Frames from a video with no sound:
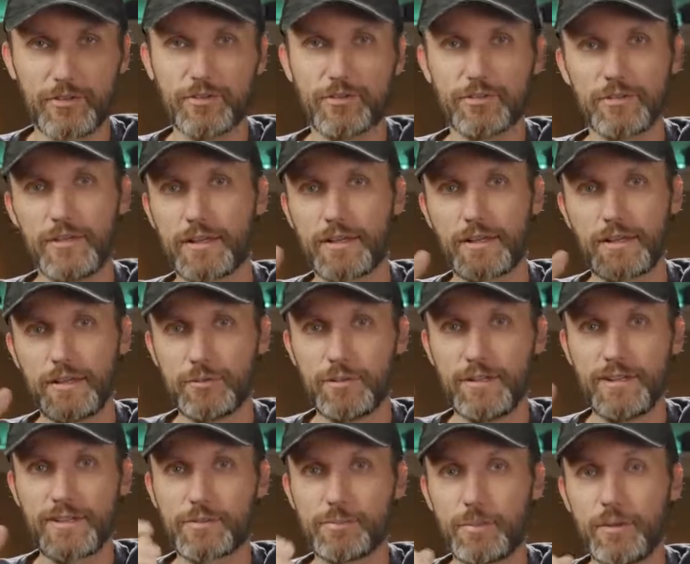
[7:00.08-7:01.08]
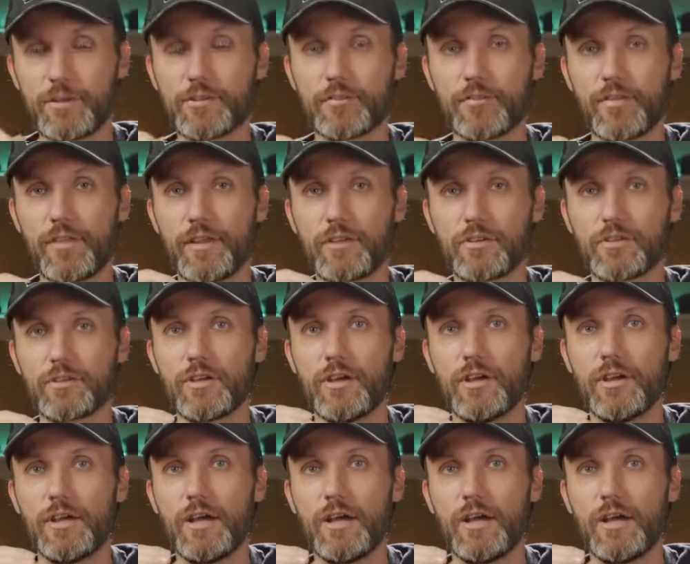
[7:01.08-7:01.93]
all like really expensive things,